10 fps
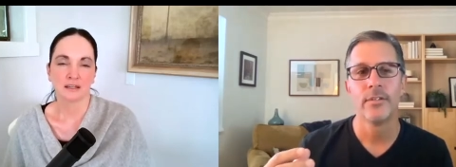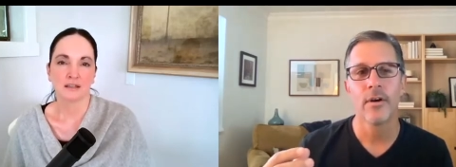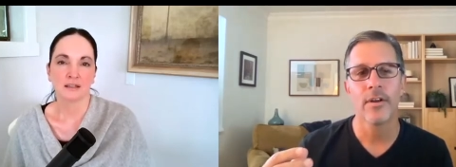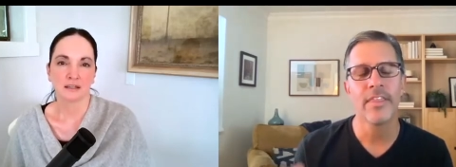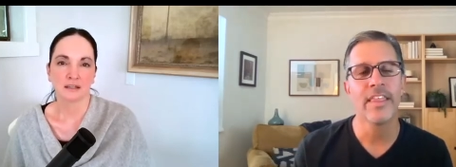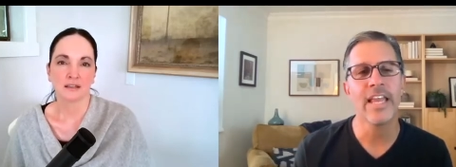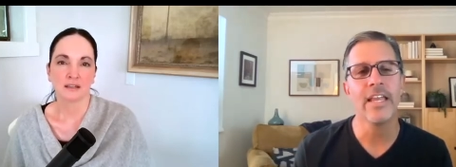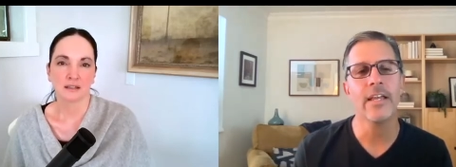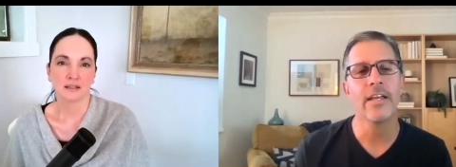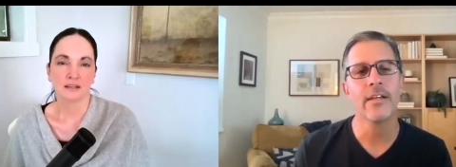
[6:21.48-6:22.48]
Speaker 1: are
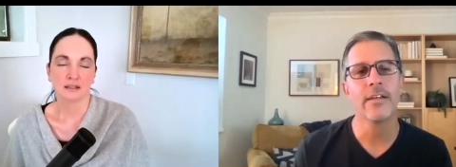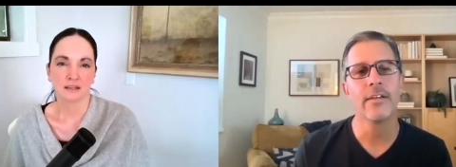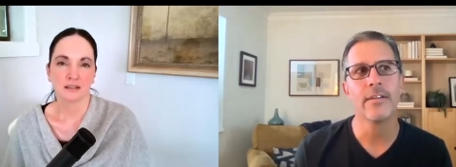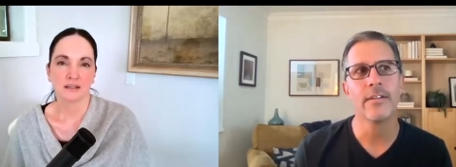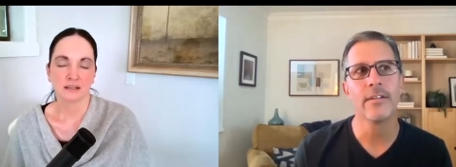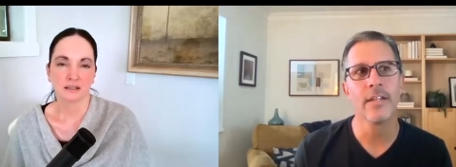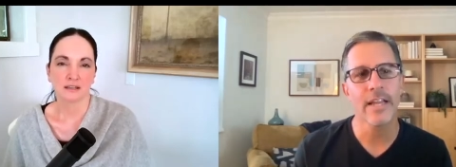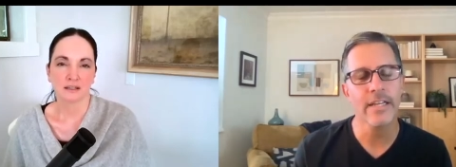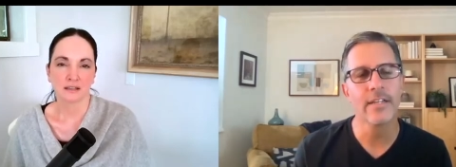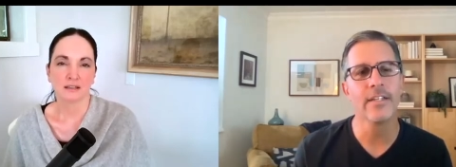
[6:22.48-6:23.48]
they
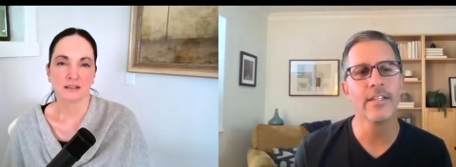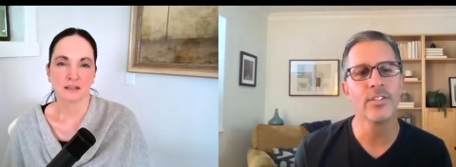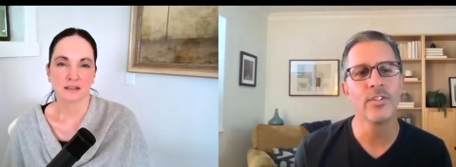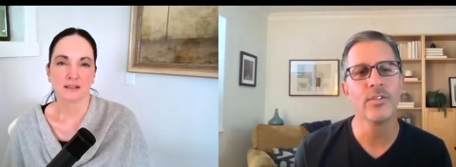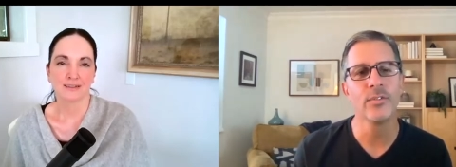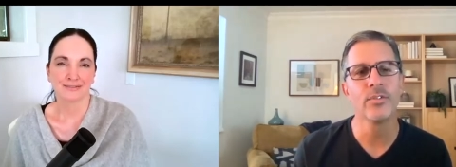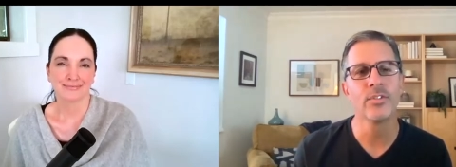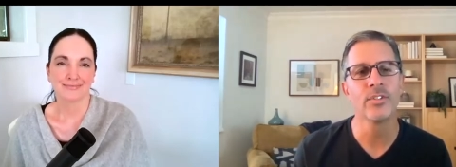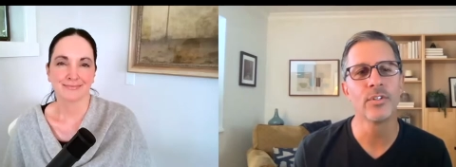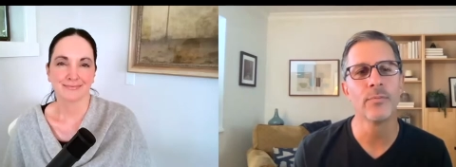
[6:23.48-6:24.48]
likely to
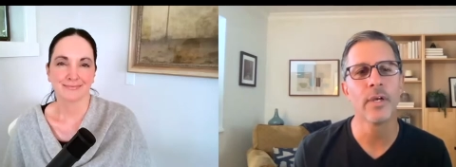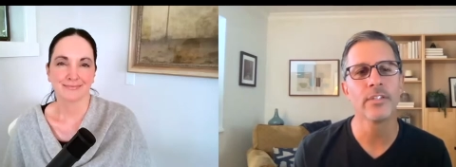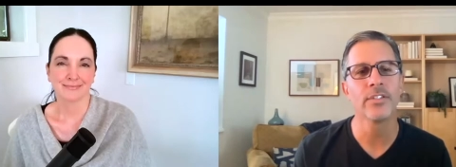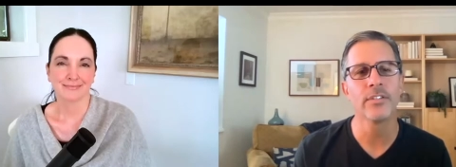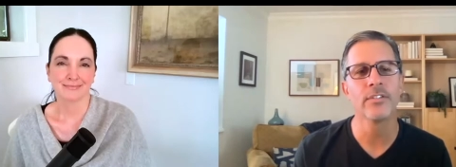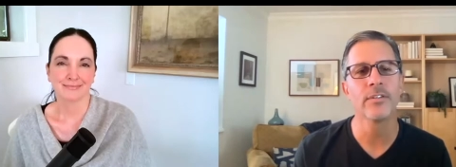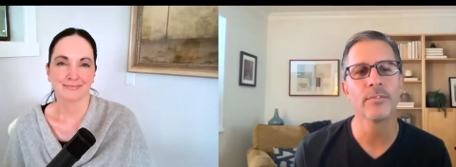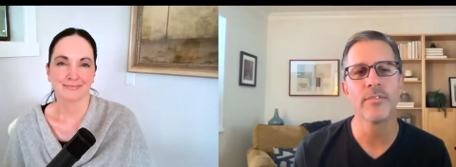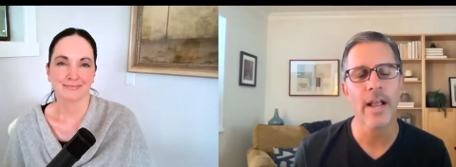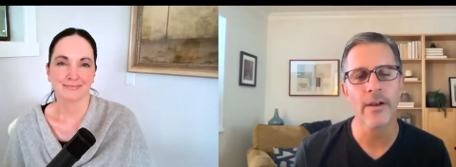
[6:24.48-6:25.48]
use too much in terms
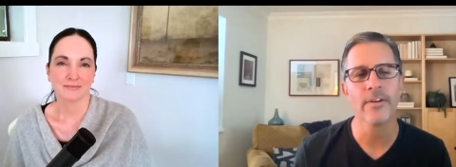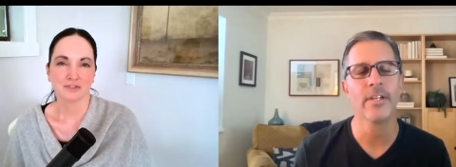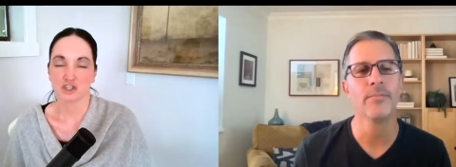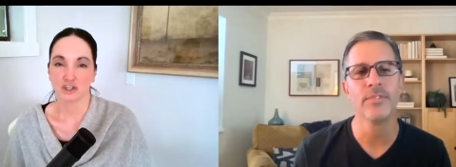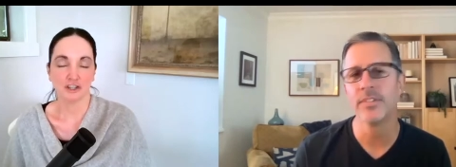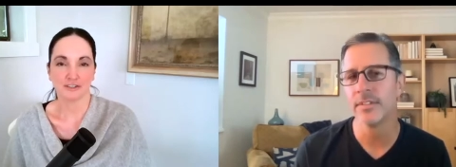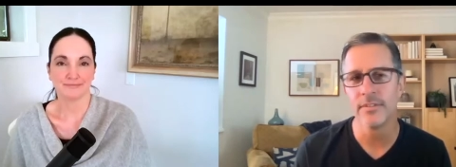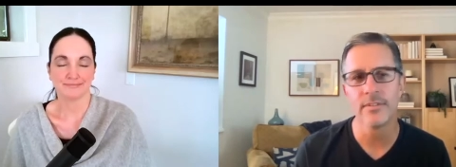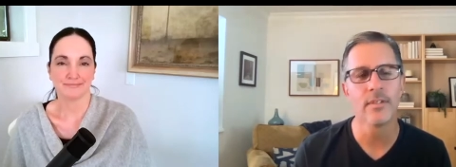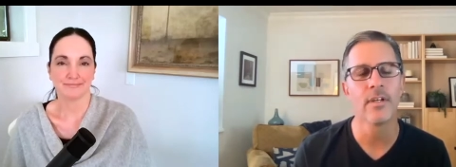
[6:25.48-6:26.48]
of acronyms sure.
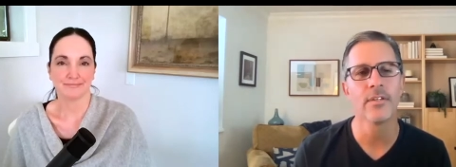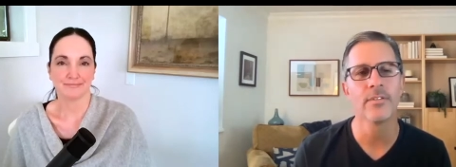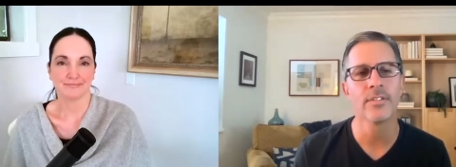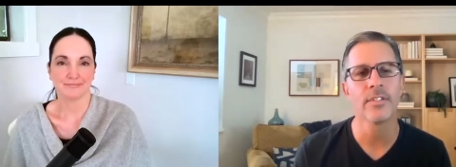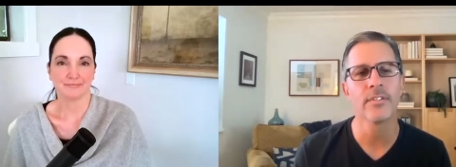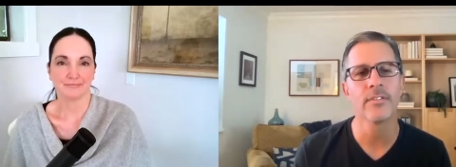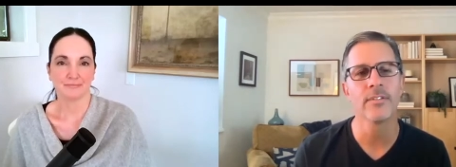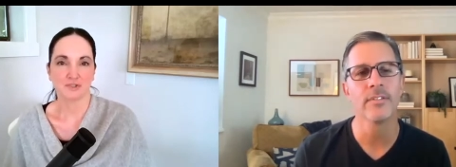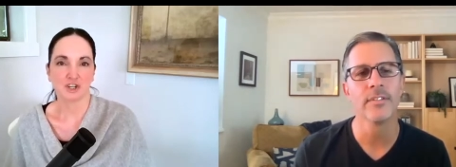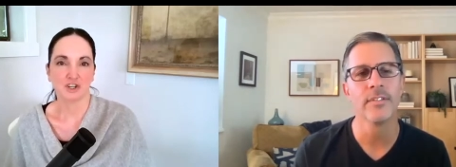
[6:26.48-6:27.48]
all those things
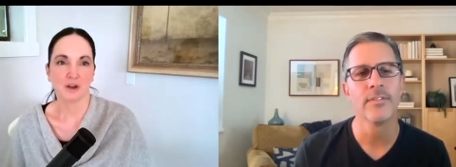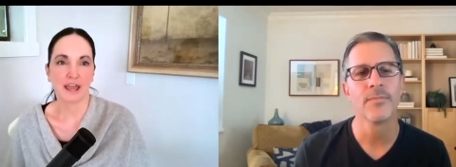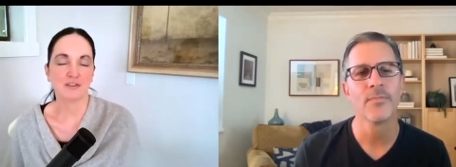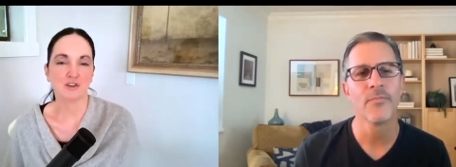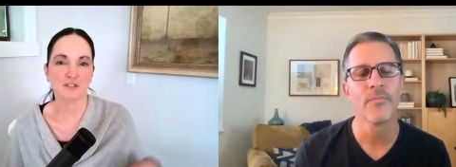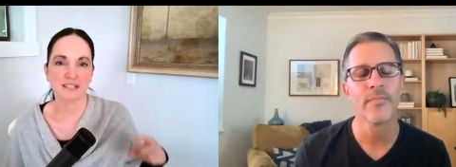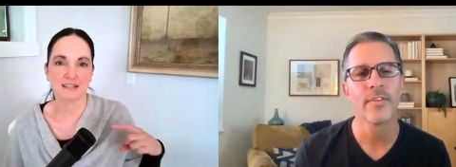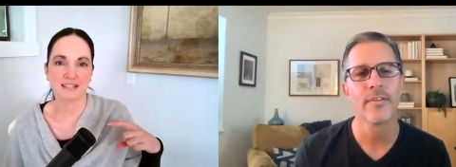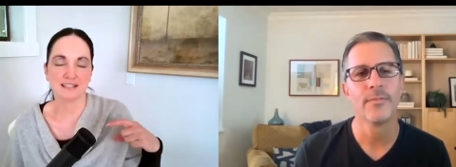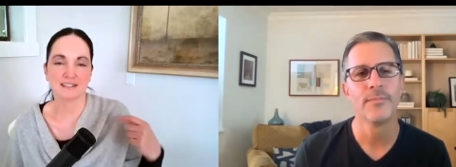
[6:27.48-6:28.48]
Speaker 2: sure and there's
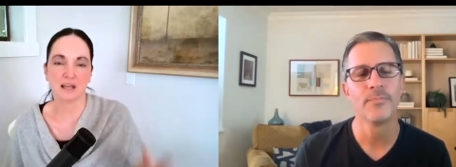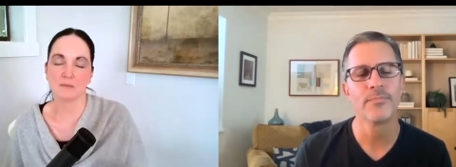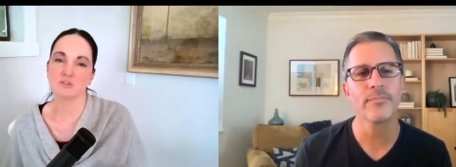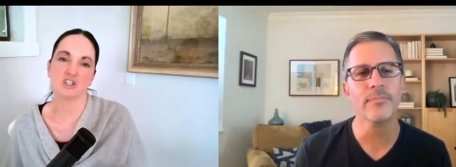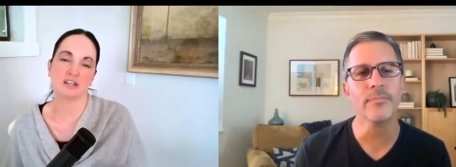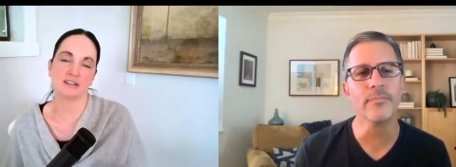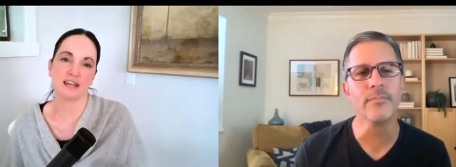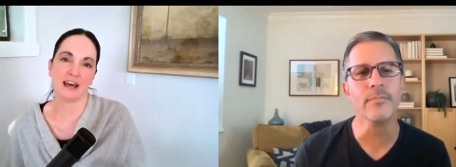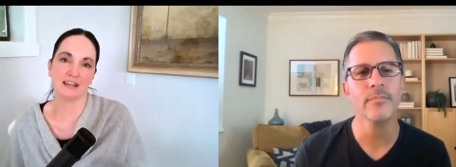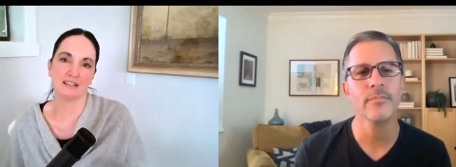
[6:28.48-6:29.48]
this assumption
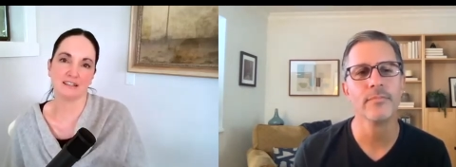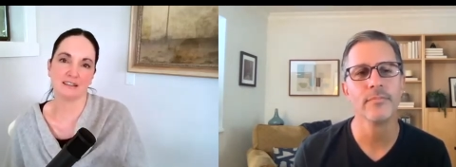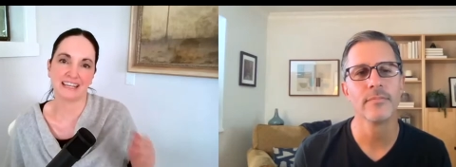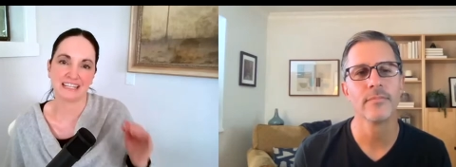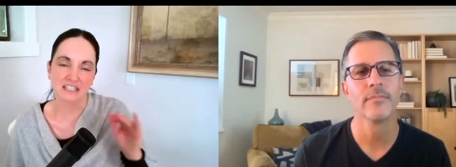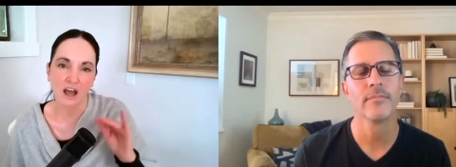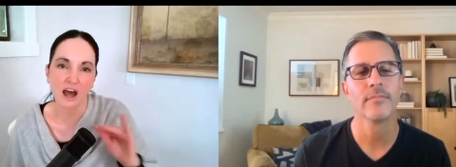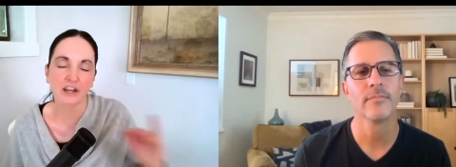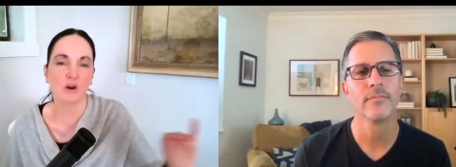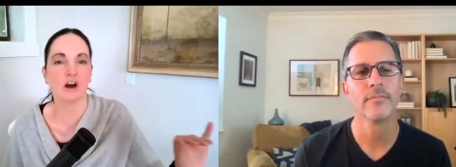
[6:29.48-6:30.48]
that the
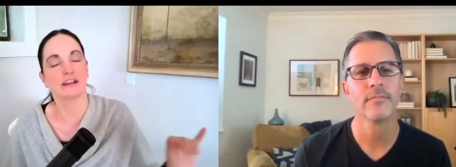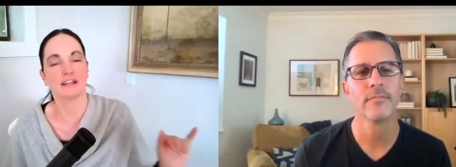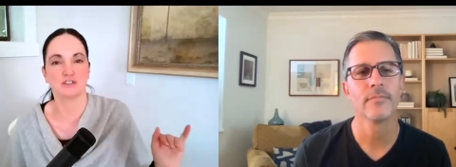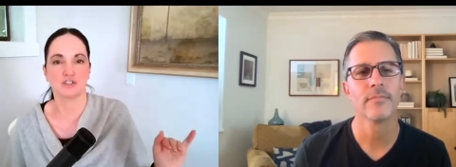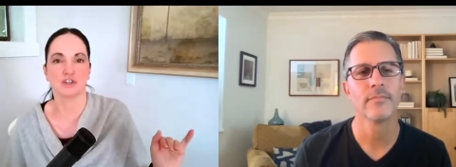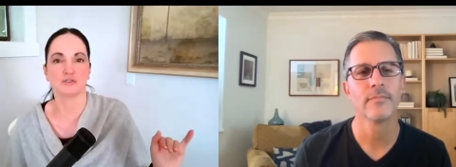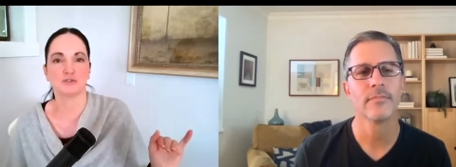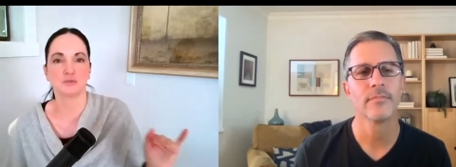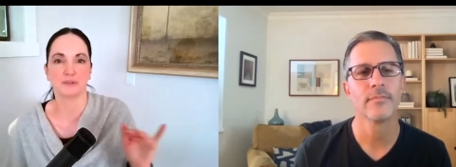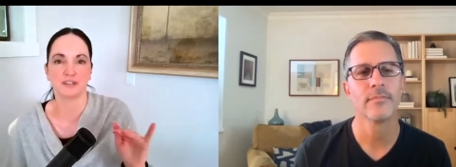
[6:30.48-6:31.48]
entire audience knows
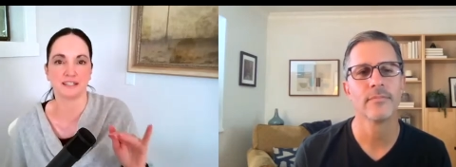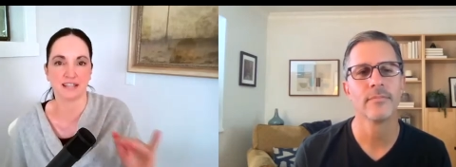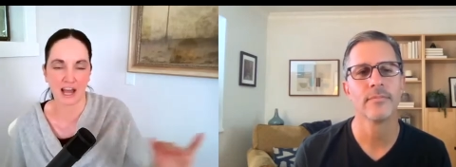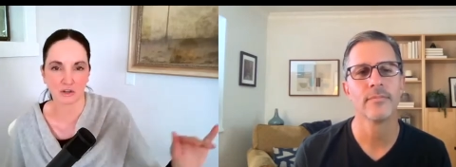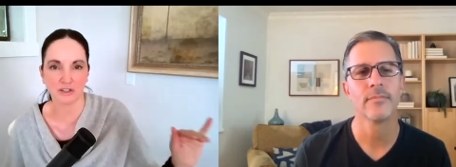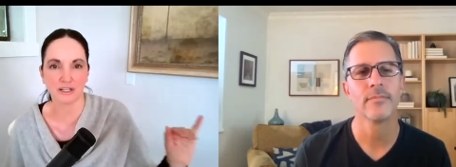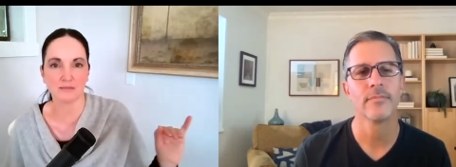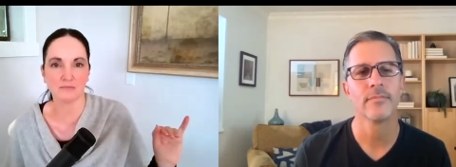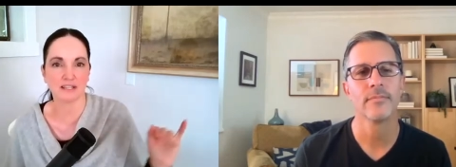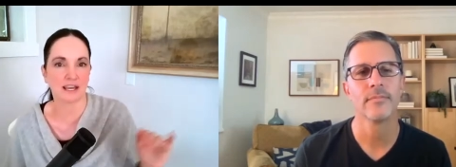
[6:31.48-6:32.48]
what these
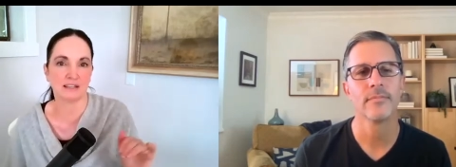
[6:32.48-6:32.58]
acronyms and